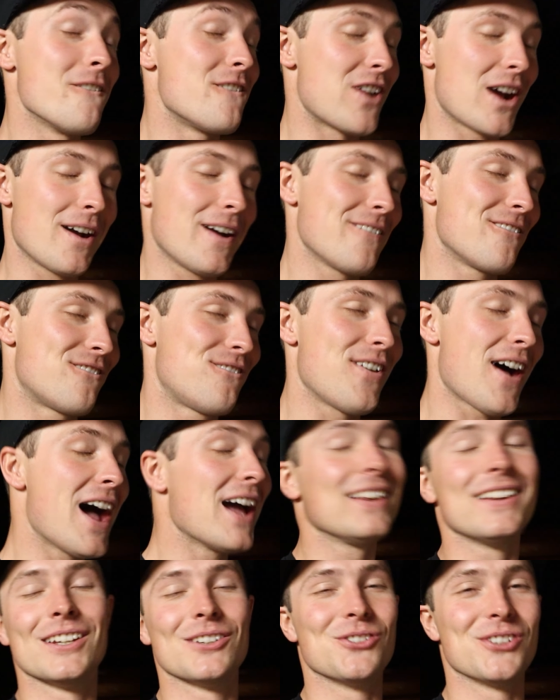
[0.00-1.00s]
very
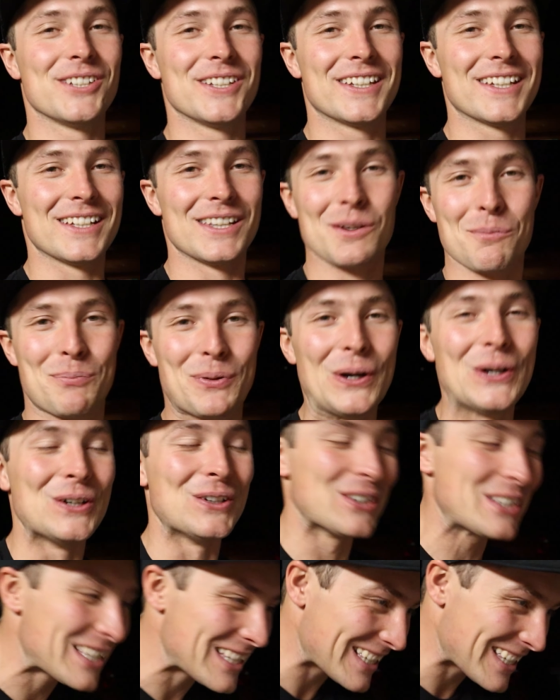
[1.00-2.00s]
violent when you get in the
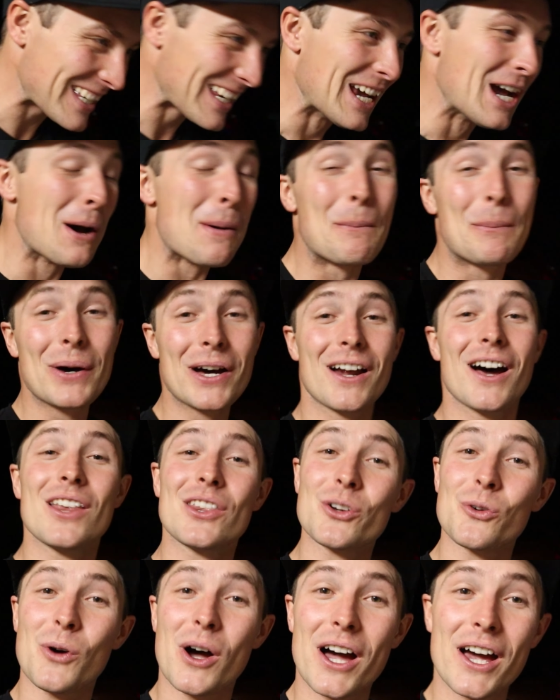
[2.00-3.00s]
boost, but
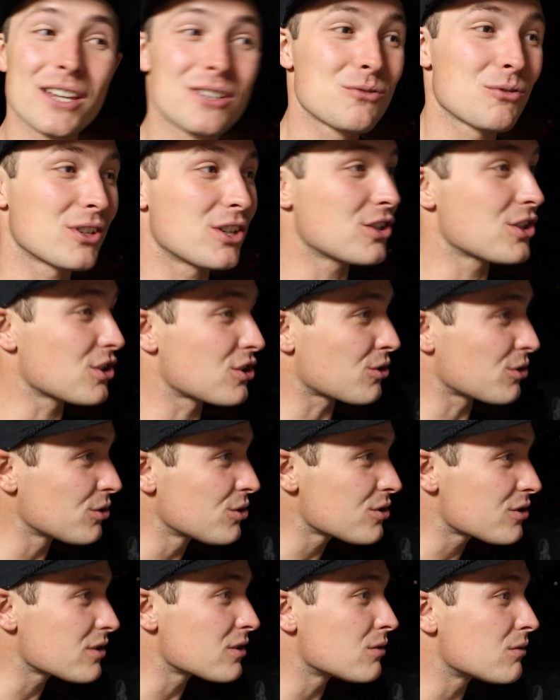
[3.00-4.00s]
otherwise, when you're just
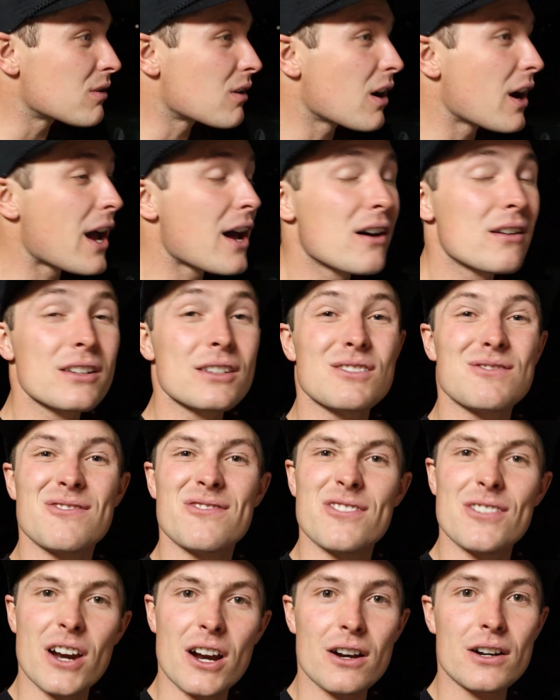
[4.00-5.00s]
cruising all around, it's
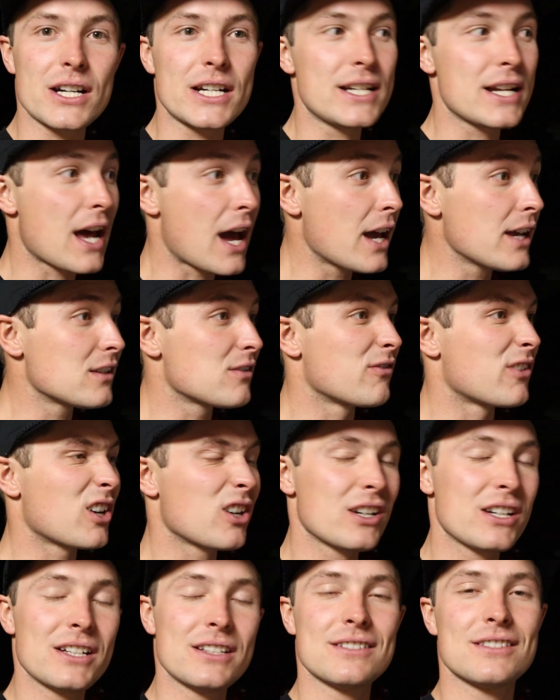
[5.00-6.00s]
very nice,
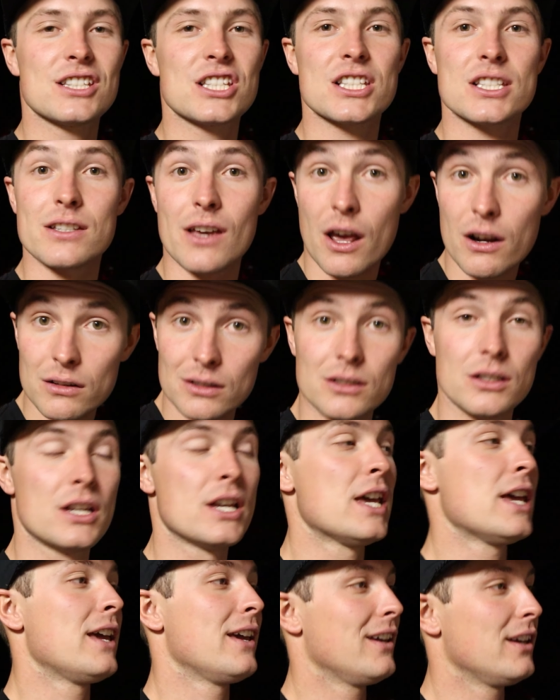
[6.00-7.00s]
very subtle.
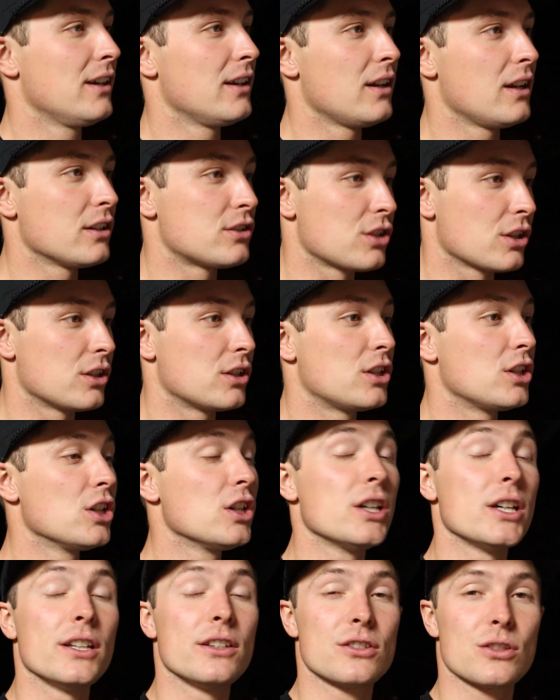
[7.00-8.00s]
It's
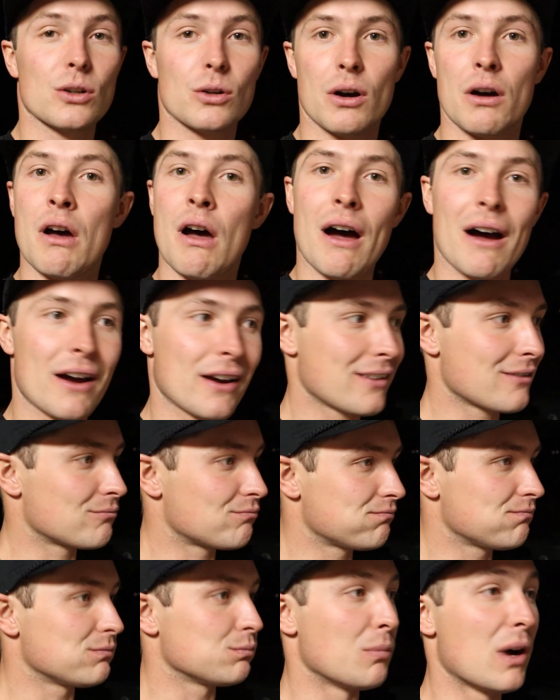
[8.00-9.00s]
good. So
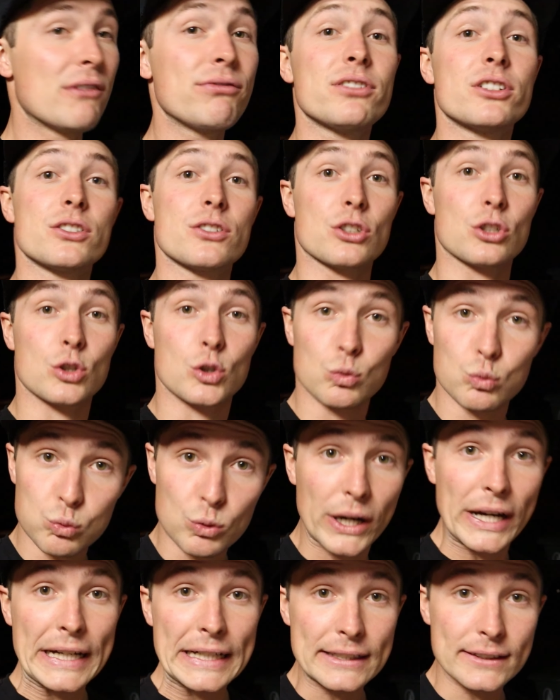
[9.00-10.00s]
mufflers are
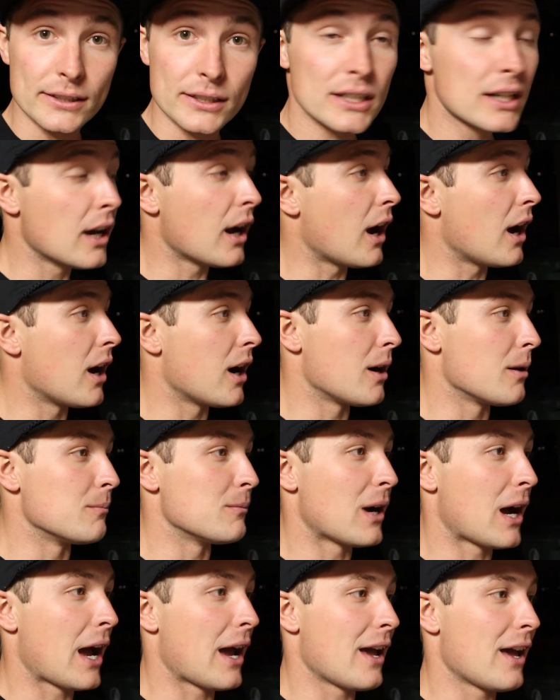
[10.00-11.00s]
great.
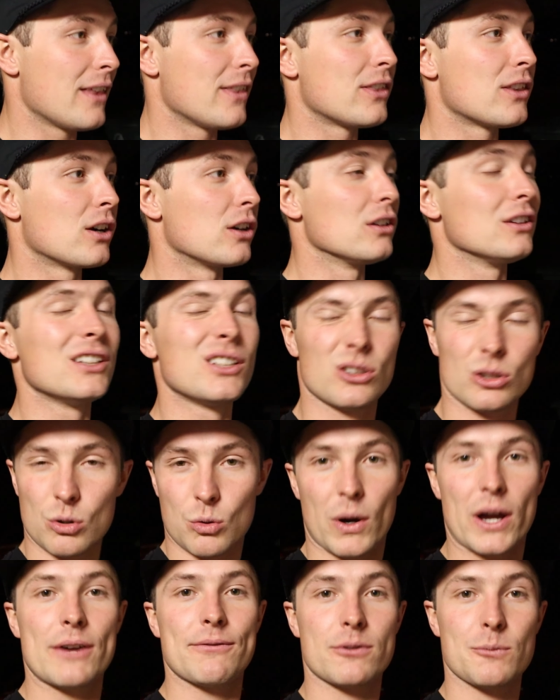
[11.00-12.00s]
They're a little
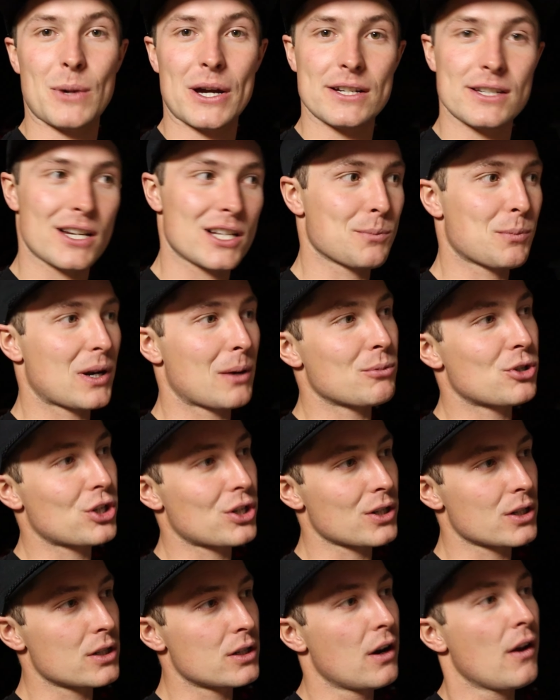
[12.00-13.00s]
quiet for my taste, but I'm
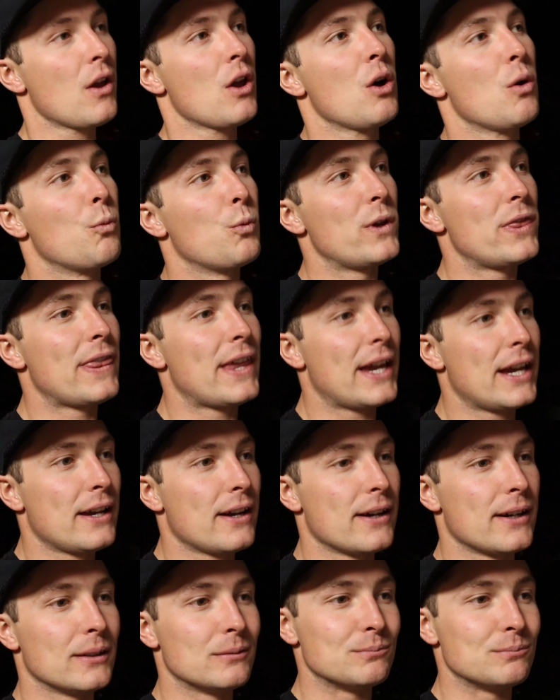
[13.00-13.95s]
sure when they